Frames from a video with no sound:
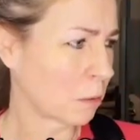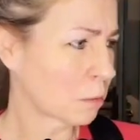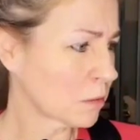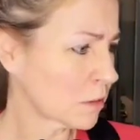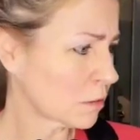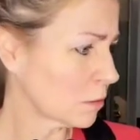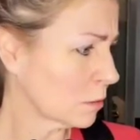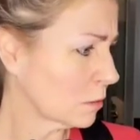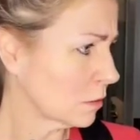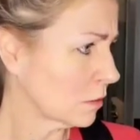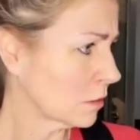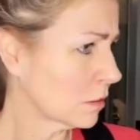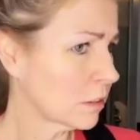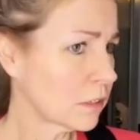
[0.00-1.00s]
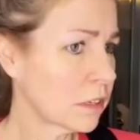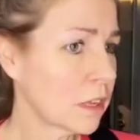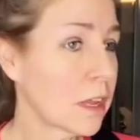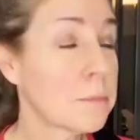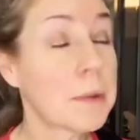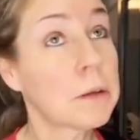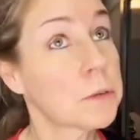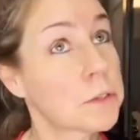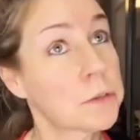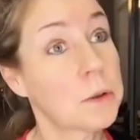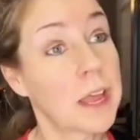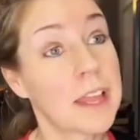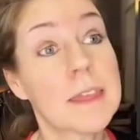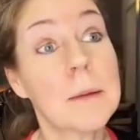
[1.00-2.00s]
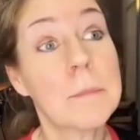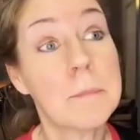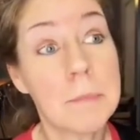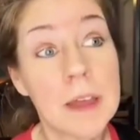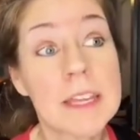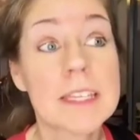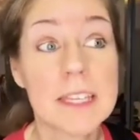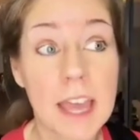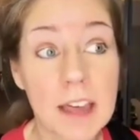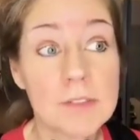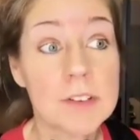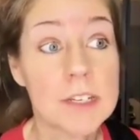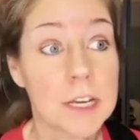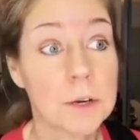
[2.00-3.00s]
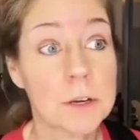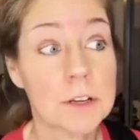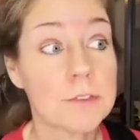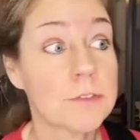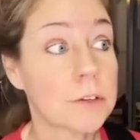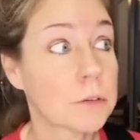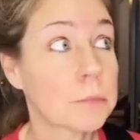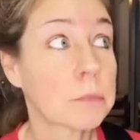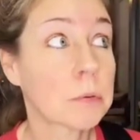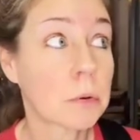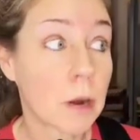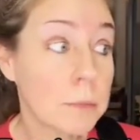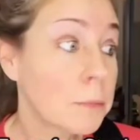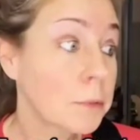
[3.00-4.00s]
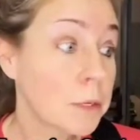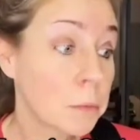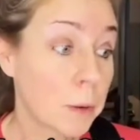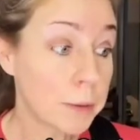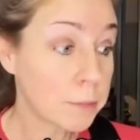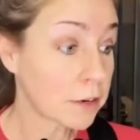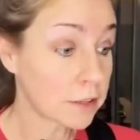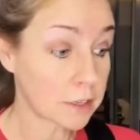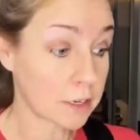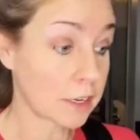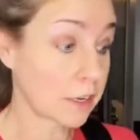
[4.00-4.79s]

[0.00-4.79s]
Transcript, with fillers: old school. My old school had the best cafeteria food, probably way better than